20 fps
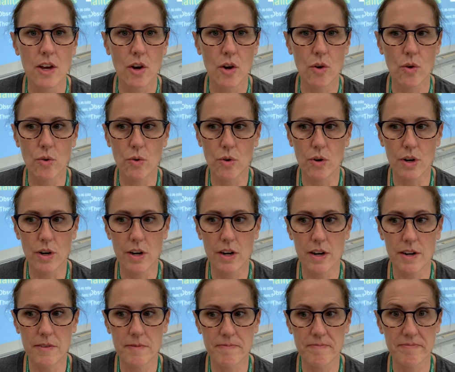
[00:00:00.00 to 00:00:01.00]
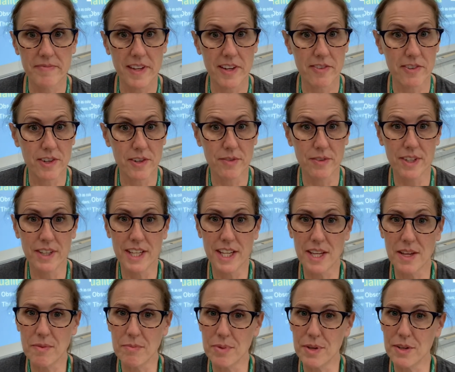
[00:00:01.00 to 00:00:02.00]
or if you're really
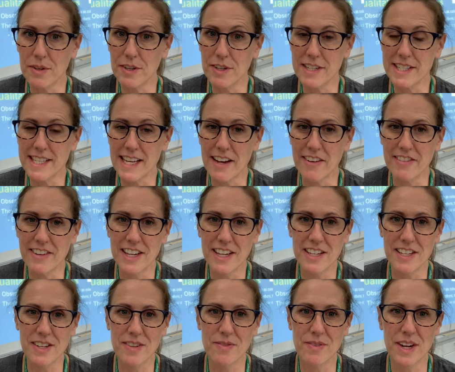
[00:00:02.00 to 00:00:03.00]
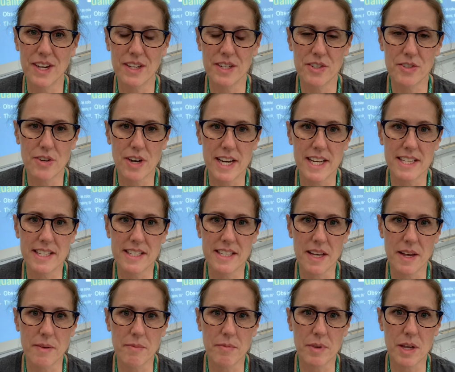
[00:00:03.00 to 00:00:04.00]
computer savvy and you want to try
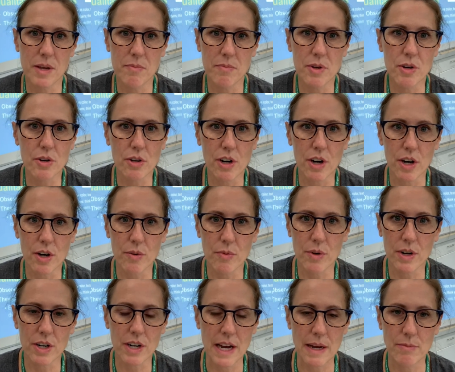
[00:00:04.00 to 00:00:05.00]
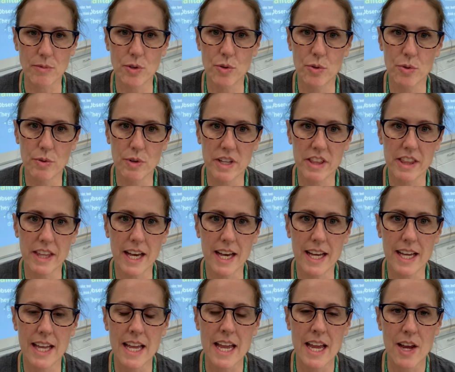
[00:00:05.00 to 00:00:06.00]
some computer artwork, I'm cool with
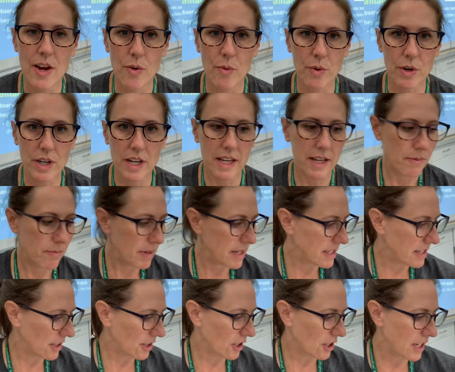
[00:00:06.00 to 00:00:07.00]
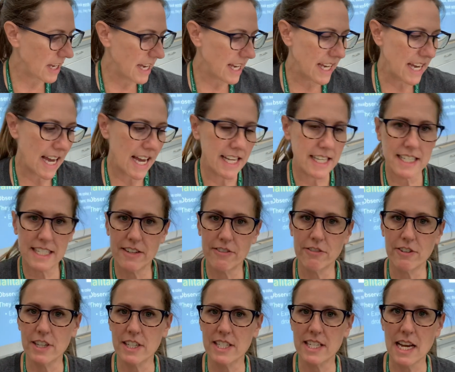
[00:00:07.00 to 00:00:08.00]
that. We're going to be looking at
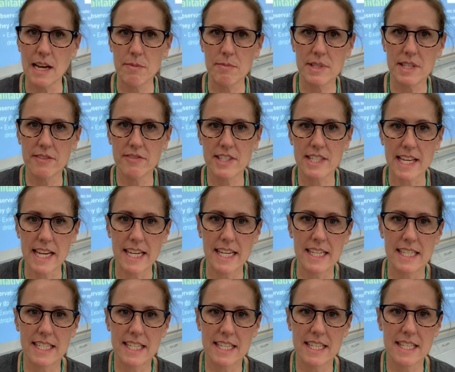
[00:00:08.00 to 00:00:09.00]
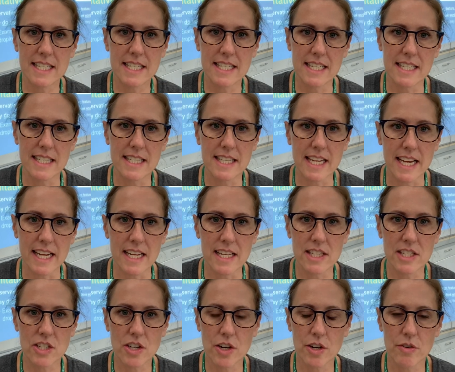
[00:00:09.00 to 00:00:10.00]
different types of scientists and
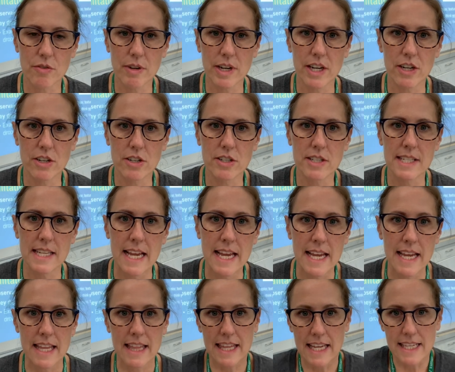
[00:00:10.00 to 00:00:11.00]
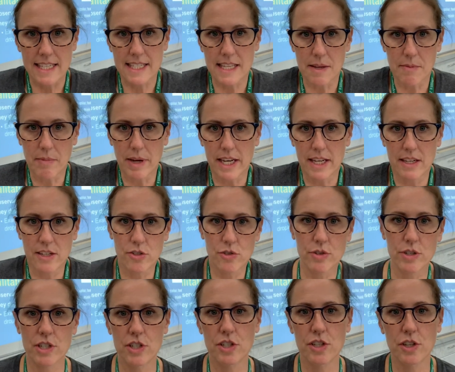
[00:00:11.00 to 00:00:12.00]
science careers, things that might
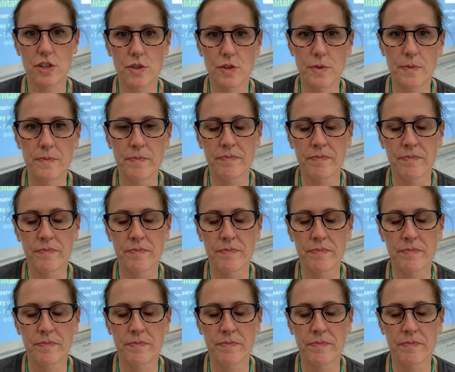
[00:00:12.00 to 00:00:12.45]
interest you,